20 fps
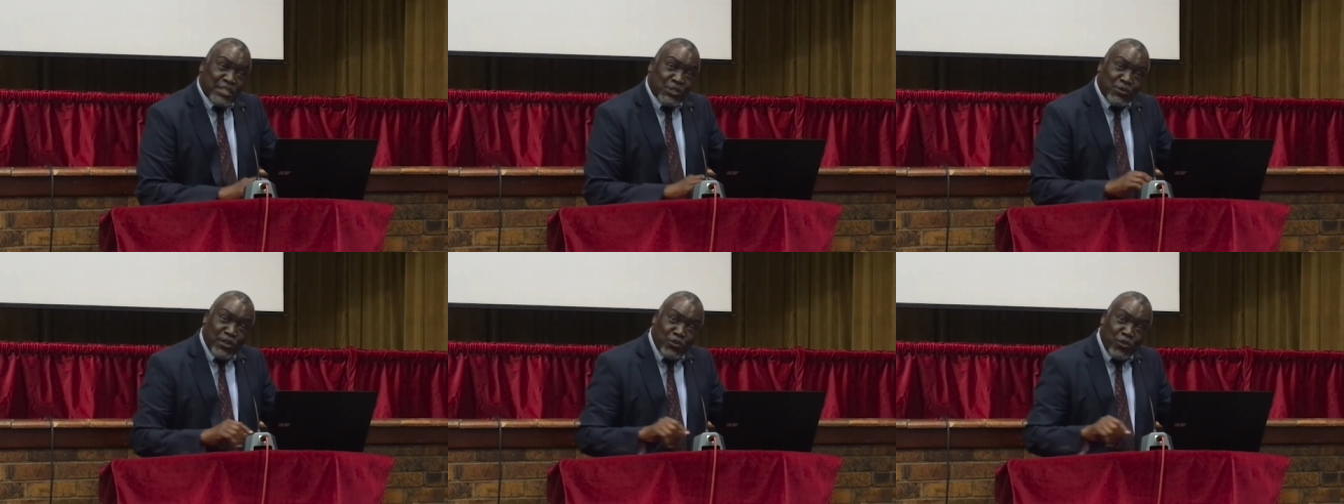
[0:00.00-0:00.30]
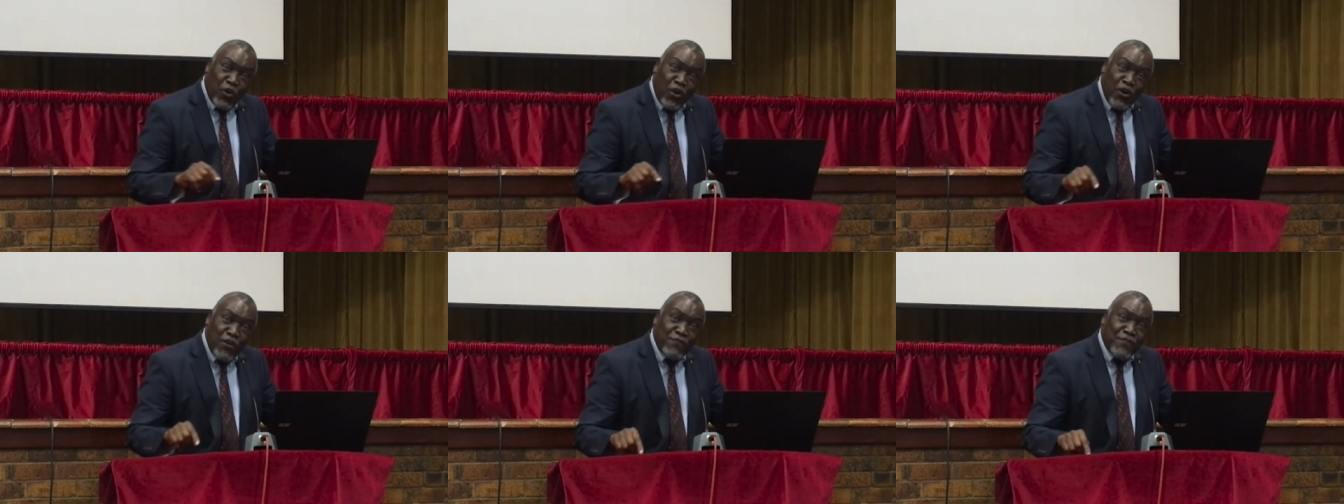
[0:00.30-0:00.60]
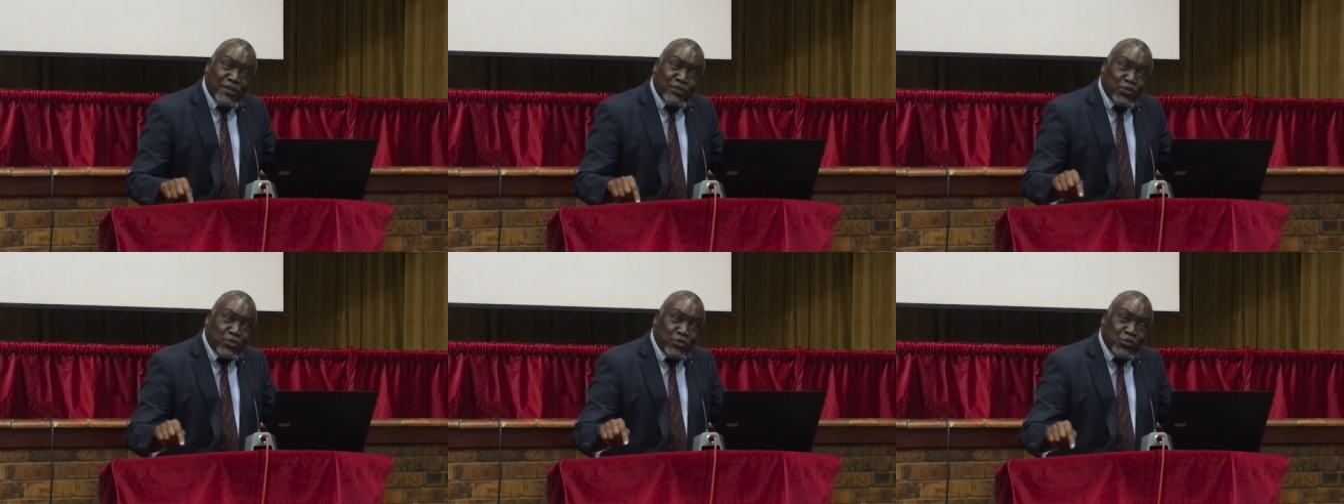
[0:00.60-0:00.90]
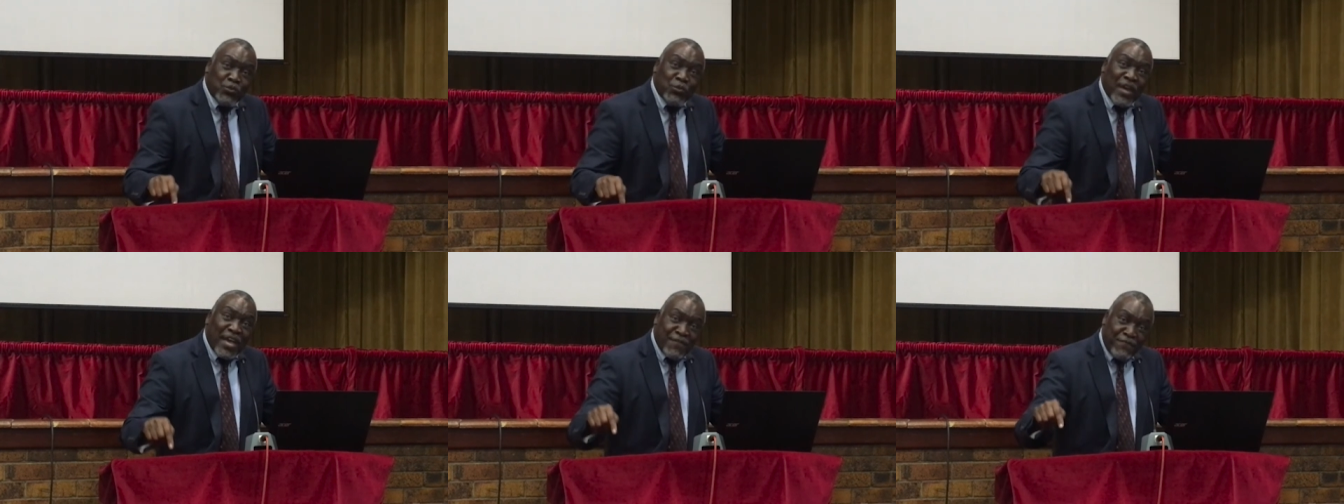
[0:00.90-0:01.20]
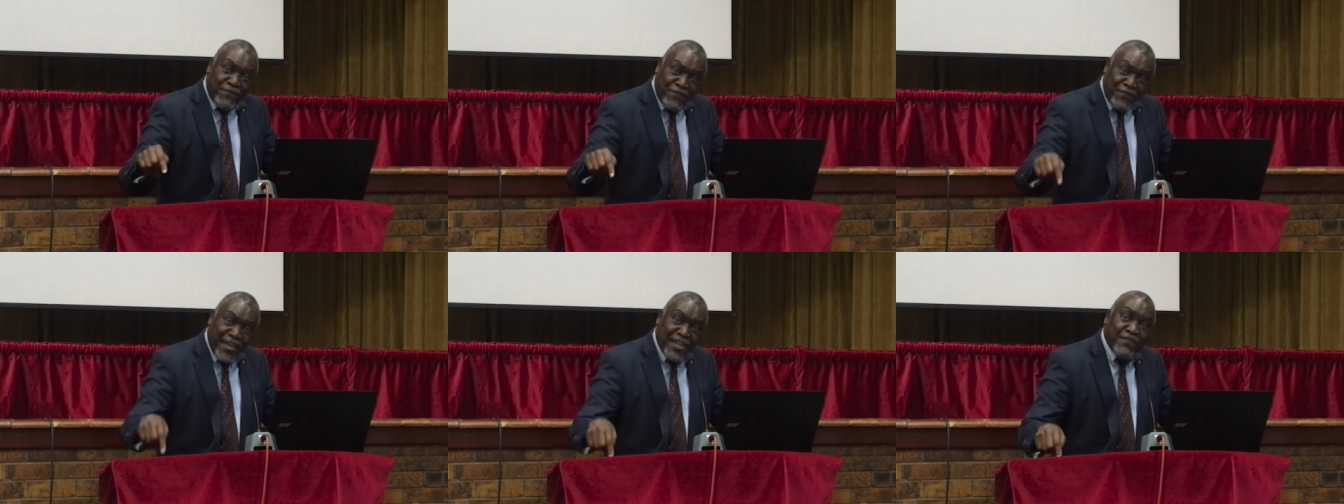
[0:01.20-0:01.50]
It is when you offer to
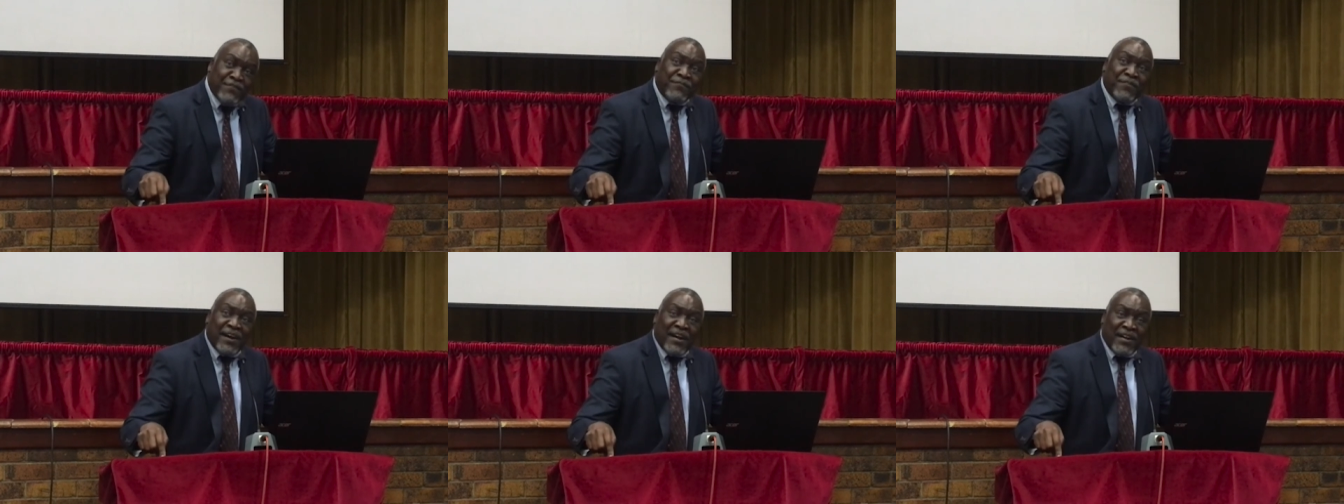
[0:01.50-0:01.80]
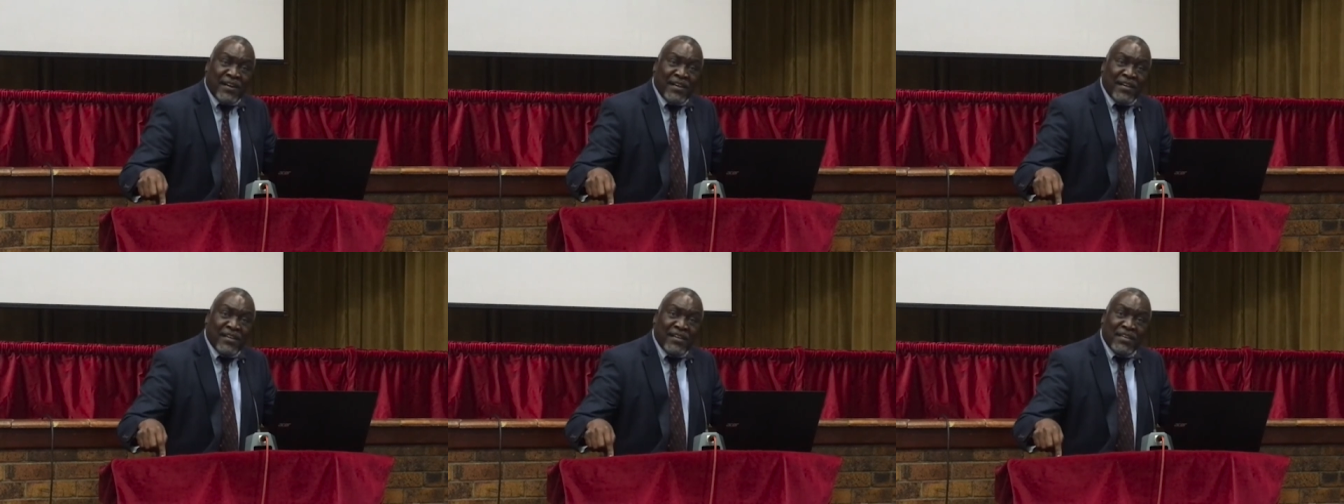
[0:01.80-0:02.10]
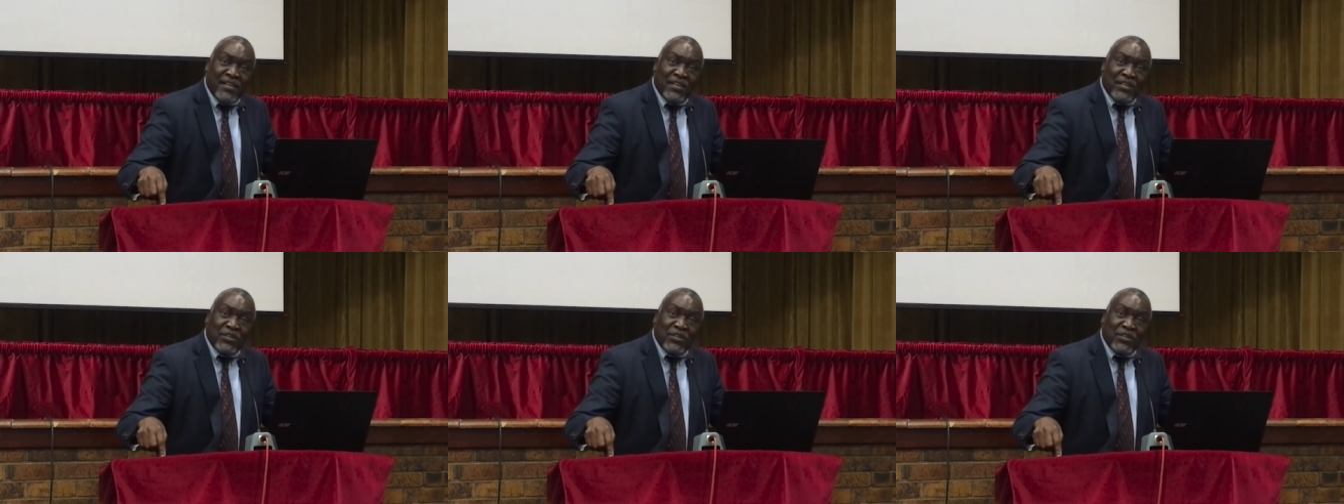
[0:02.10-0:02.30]
do a favor